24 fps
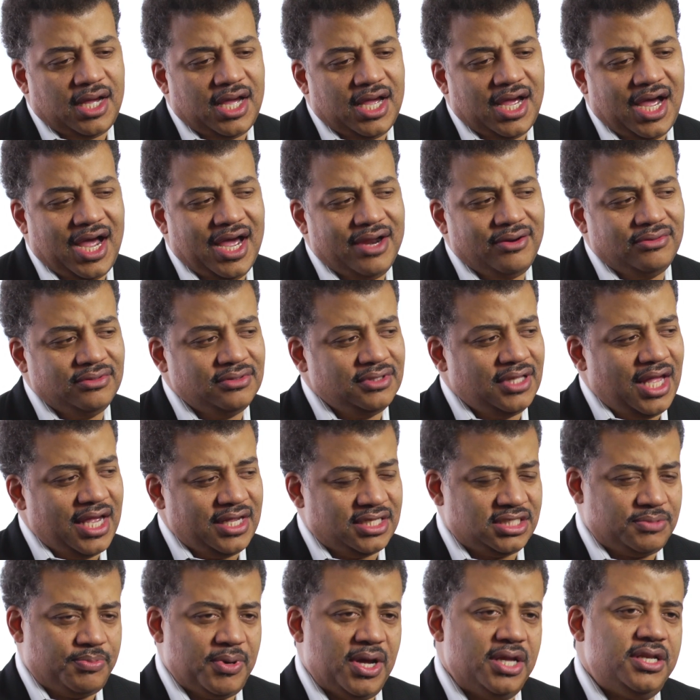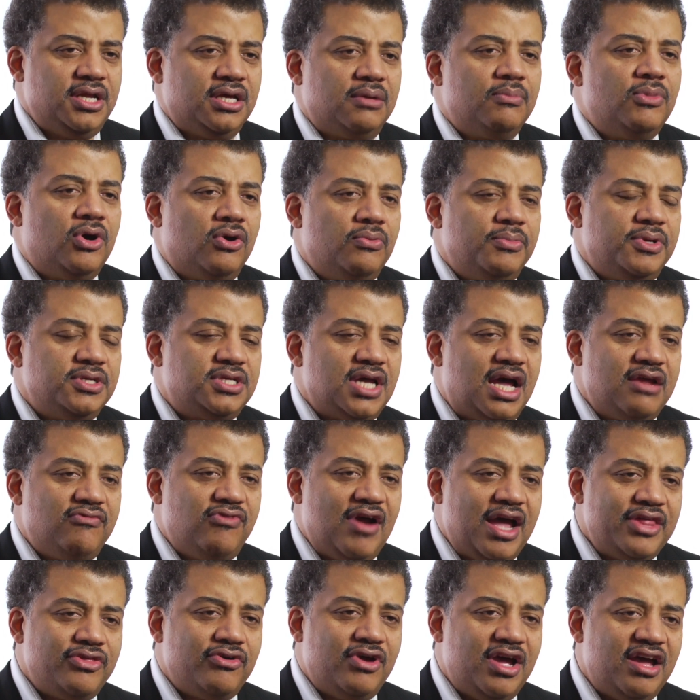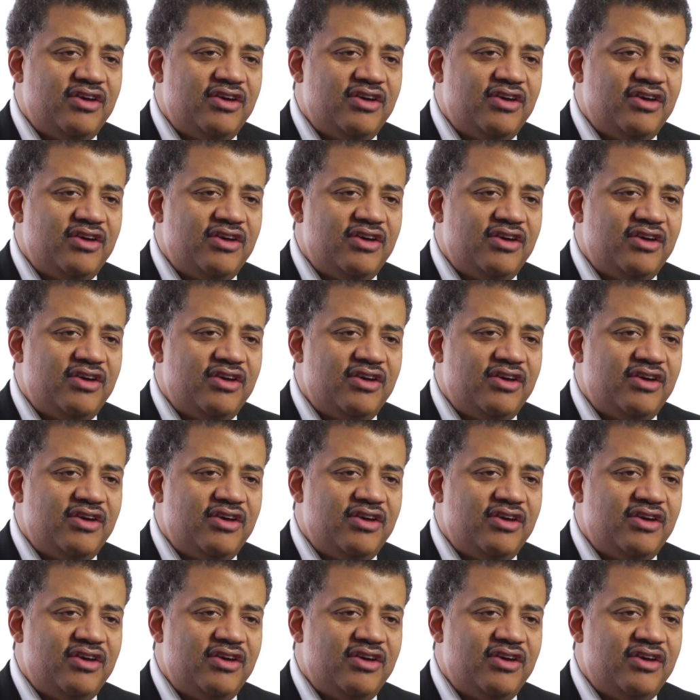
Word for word: I, I don't like Sputnik moments. I'd rather